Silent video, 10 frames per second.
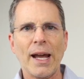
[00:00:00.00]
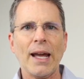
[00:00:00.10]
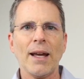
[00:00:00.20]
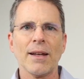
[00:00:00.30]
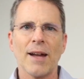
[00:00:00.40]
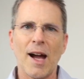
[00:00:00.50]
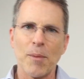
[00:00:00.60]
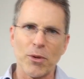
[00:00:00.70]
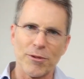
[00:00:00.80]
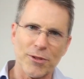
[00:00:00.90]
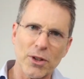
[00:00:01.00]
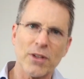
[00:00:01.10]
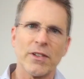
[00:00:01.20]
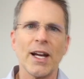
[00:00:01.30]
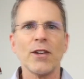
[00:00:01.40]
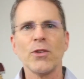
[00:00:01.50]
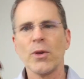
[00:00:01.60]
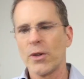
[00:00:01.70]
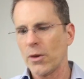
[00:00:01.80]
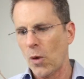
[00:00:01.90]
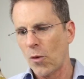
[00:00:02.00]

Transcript: and I preferred Stagg Jr.